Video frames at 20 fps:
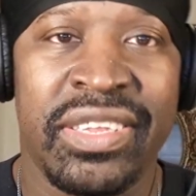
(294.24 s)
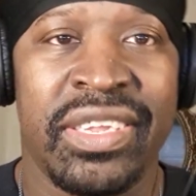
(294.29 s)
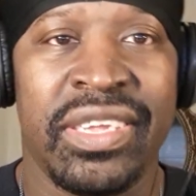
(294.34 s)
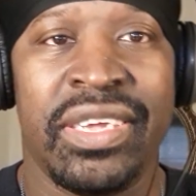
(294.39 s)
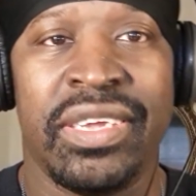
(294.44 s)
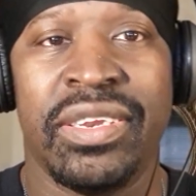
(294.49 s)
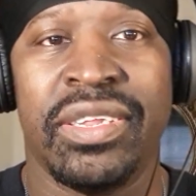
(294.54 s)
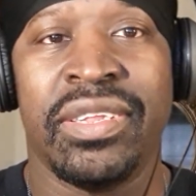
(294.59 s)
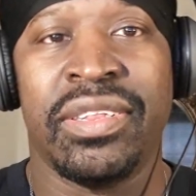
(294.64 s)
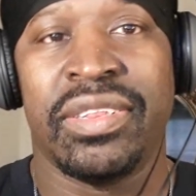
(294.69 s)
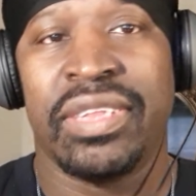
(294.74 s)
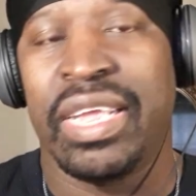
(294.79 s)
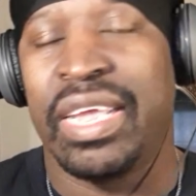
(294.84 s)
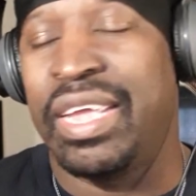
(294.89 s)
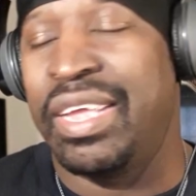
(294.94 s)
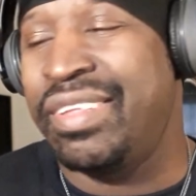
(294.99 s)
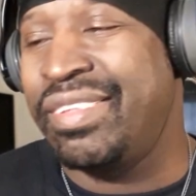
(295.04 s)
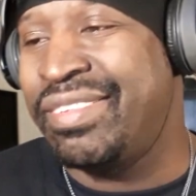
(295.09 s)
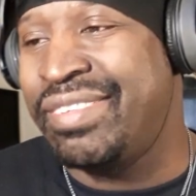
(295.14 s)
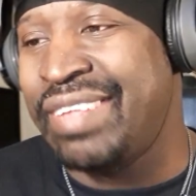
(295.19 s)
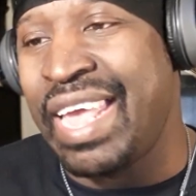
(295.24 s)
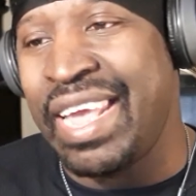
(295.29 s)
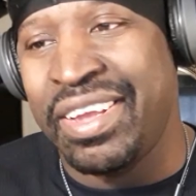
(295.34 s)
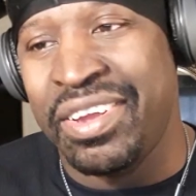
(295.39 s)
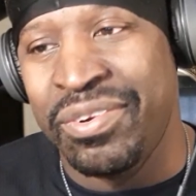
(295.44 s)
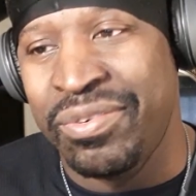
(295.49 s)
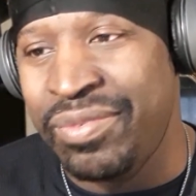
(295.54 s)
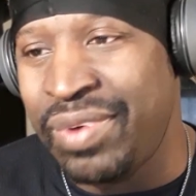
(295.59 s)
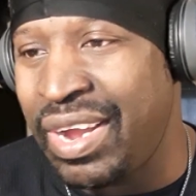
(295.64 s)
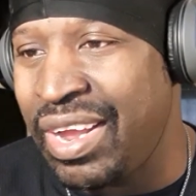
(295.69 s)
did his thing.
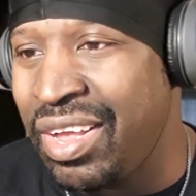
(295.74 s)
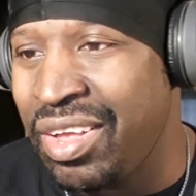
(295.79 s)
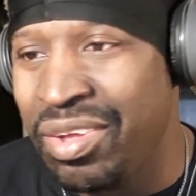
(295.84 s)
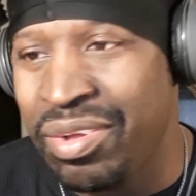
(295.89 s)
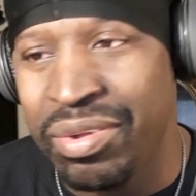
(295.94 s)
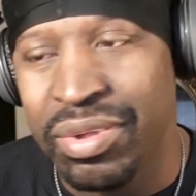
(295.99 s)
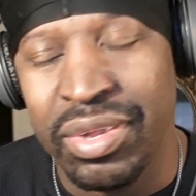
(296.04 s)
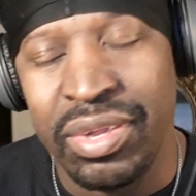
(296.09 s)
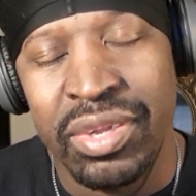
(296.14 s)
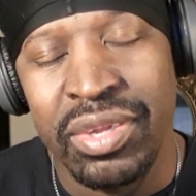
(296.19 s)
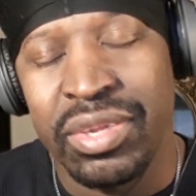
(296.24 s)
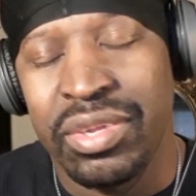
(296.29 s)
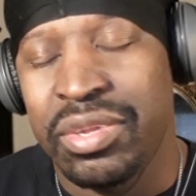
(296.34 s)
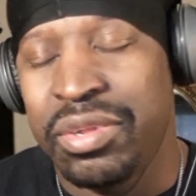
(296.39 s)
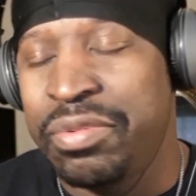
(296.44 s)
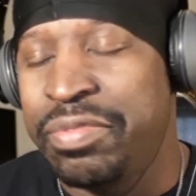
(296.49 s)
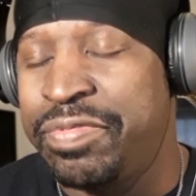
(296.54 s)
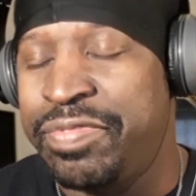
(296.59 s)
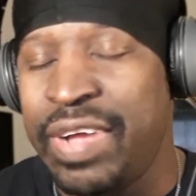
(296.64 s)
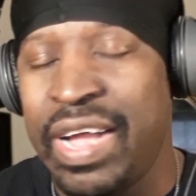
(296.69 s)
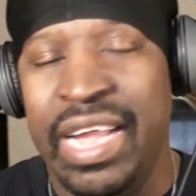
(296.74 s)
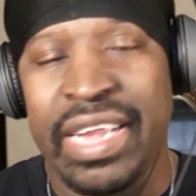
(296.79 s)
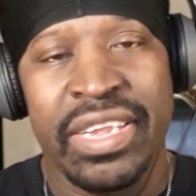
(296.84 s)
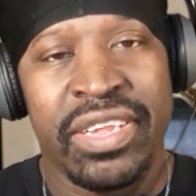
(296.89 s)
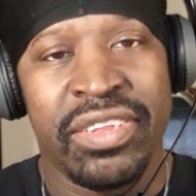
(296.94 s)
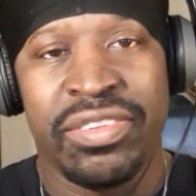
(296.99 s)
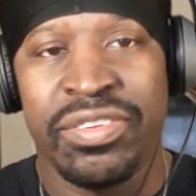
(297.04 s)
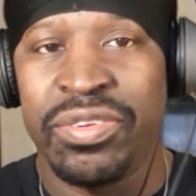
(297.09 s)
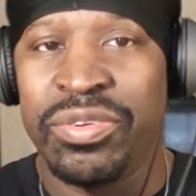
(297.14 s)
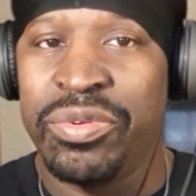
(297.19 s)
Second round,
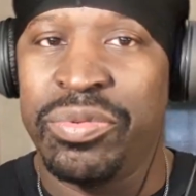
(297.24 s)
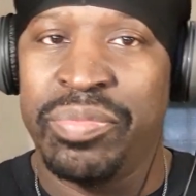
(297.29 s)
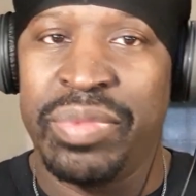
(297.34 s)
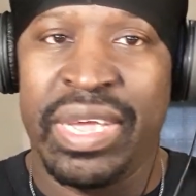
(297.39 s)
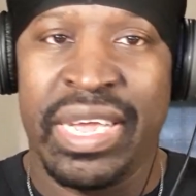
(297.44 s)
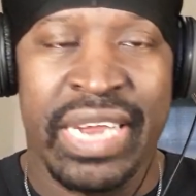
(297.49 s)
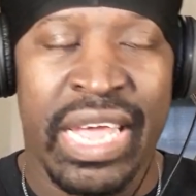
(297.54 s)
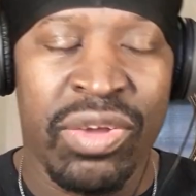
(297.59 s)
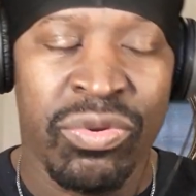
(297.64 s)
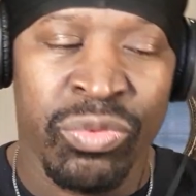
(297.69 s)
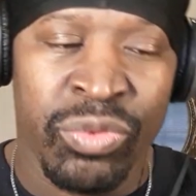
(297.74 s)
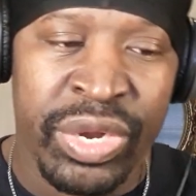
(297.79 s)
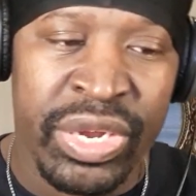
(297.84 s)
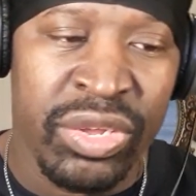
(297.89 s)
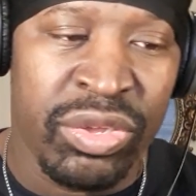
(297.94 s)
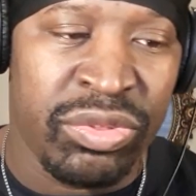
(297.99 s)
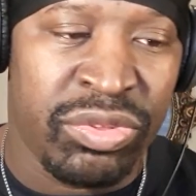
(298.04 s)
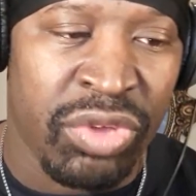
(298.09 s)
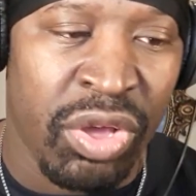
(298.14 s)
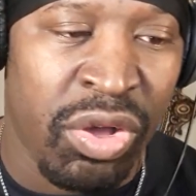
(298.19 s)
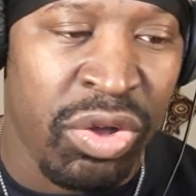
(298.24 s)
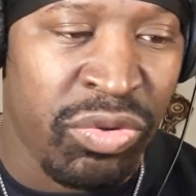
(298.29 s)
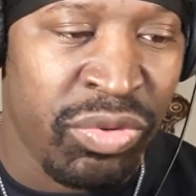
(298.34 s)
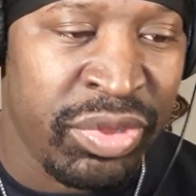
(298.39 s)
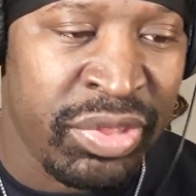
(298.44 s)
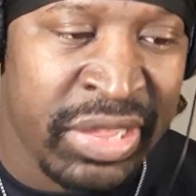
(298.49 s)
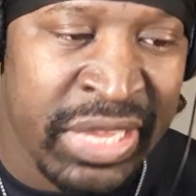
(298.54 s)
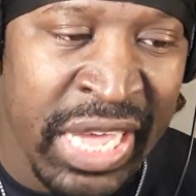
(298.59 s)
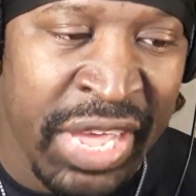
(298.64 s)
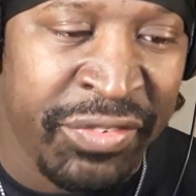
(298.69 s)
fire too, man. That real talk
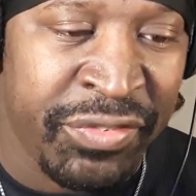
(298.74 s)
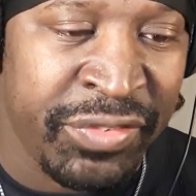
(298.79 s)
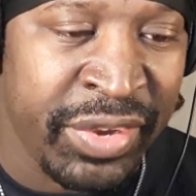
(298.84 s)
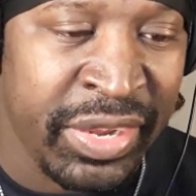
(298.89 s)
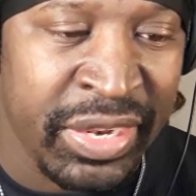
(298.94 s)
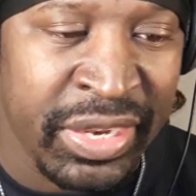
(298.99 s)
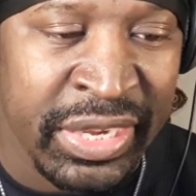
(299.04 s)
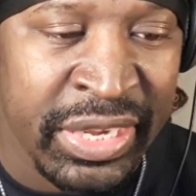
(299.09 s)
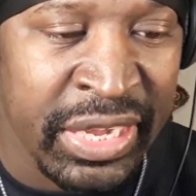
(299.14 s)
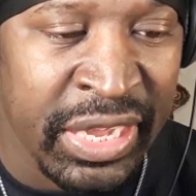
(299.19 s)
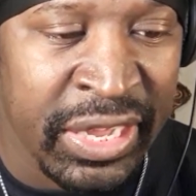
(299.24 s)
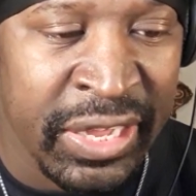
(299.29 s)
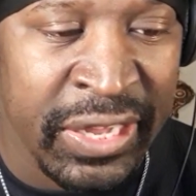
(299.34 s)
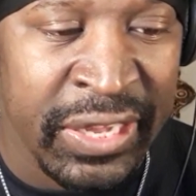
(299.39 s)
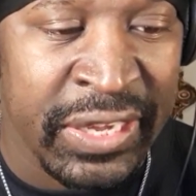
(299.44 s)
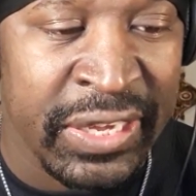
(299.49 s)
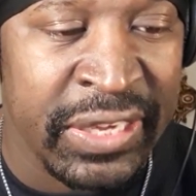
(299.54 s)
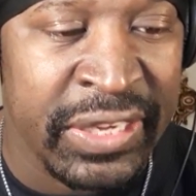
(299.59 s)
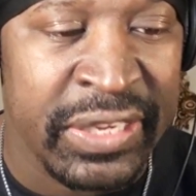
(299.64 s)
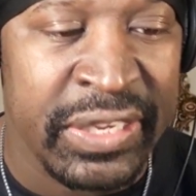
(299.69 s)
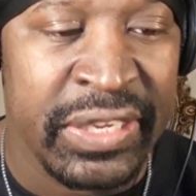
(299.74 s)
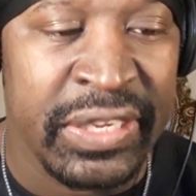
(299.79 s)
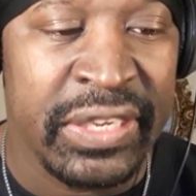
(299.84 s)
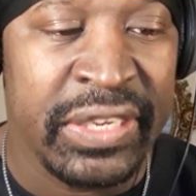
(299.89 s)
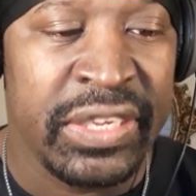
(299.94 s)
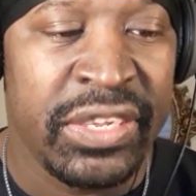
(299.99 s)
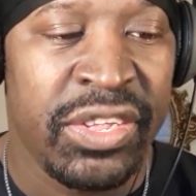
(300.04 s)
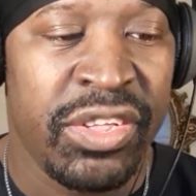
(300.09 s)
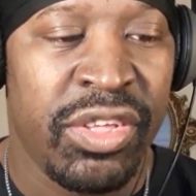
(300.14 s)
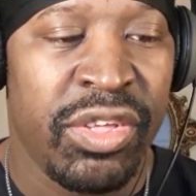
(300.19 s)
was definitely
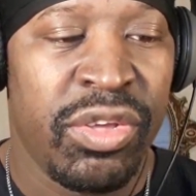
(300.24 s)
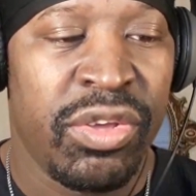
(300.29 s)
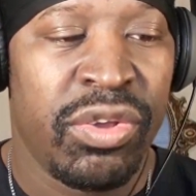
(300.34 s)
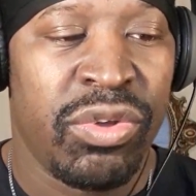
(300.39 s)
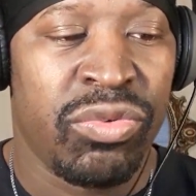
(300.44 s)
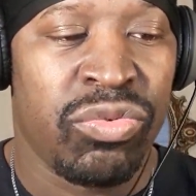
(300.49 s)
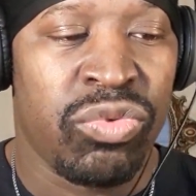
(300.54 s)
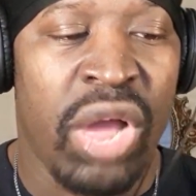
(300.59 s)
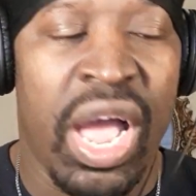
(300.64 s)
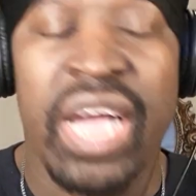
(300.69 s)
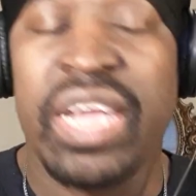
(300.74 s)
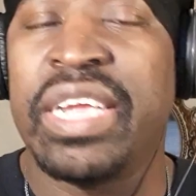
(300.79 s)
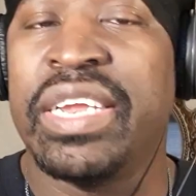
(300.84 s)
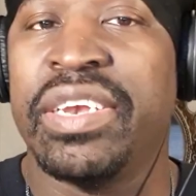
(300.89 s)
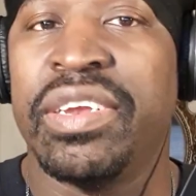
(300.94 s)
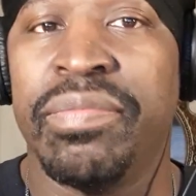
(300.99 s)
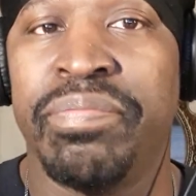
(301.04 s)
rocking the